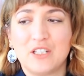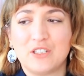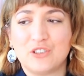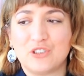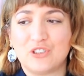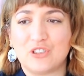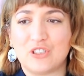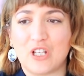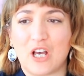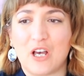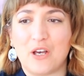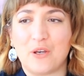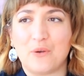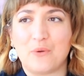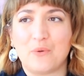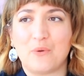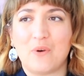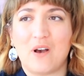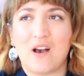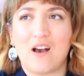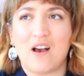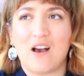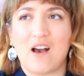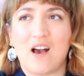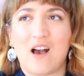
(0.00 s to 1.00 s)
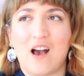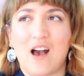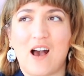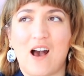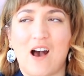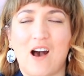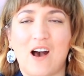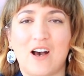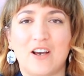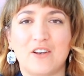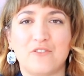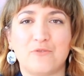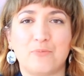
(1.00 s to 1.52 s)
So
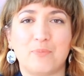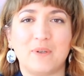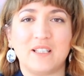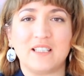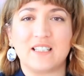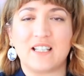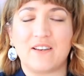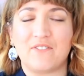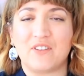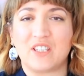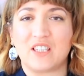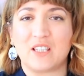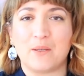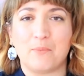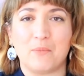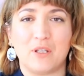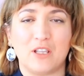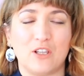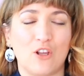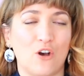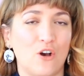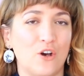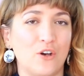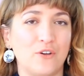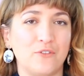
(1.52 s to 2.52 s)
I've been giving them a lot